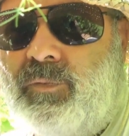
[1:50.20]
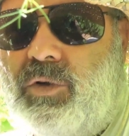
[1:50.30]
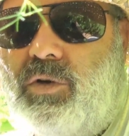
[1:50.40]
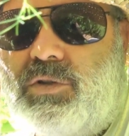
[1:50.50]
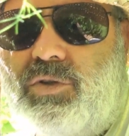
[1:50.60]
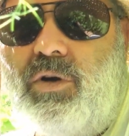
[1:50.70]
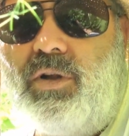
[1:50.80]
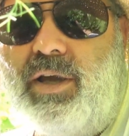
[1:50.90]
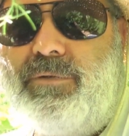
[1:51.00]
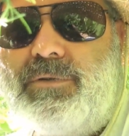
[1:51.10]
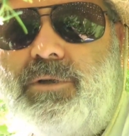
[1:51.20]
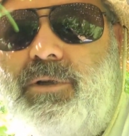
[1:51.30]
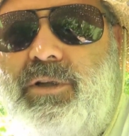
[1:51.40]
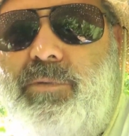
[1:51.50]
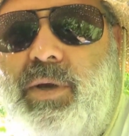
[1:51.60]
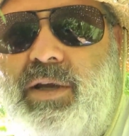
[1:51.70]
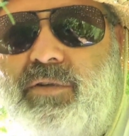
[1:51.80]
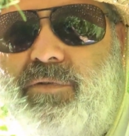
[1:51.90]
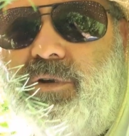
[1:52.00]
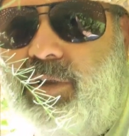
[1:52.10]
Of course, soil life is going to leave behind the
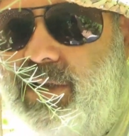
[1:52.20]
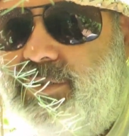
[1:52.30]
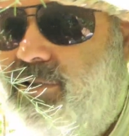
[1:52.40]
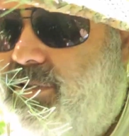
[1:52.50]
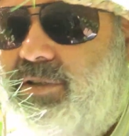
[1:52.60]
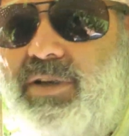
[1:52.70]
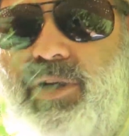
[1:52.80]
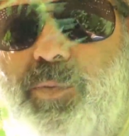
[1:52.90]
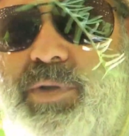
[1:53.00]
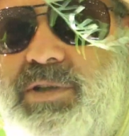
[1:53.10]
fertilizer. It's going to help